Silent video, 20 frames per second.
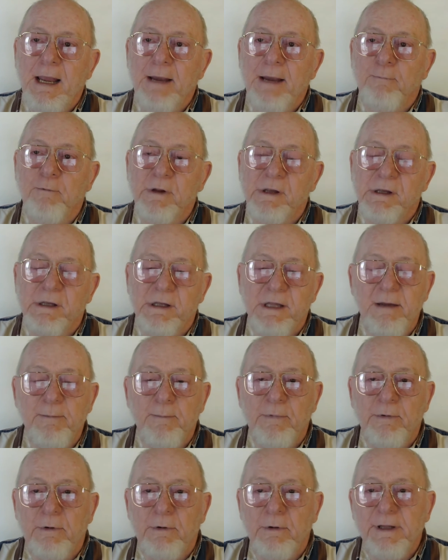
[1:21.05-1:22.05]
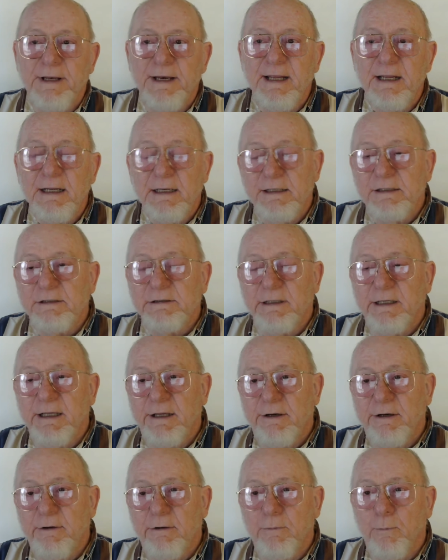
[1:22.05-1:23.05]
resemble an English
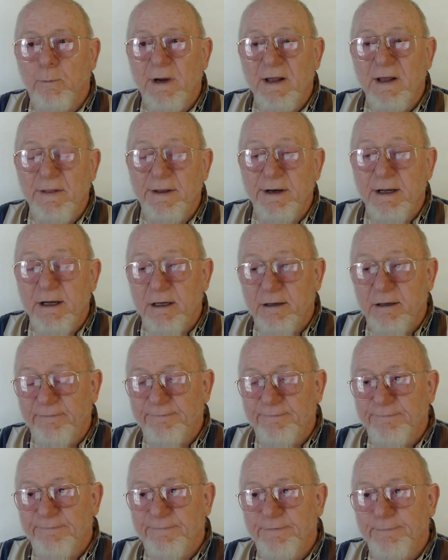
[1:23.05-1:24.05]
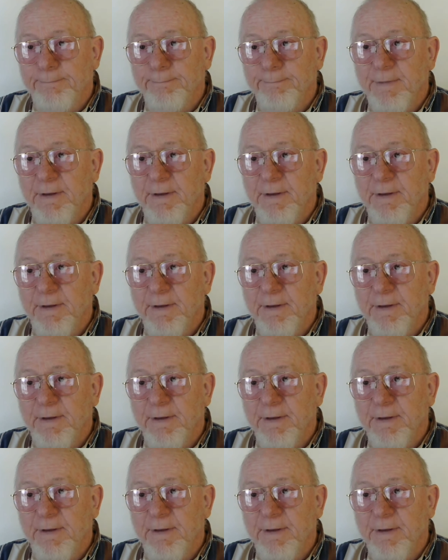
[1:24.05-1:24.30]
letter well enough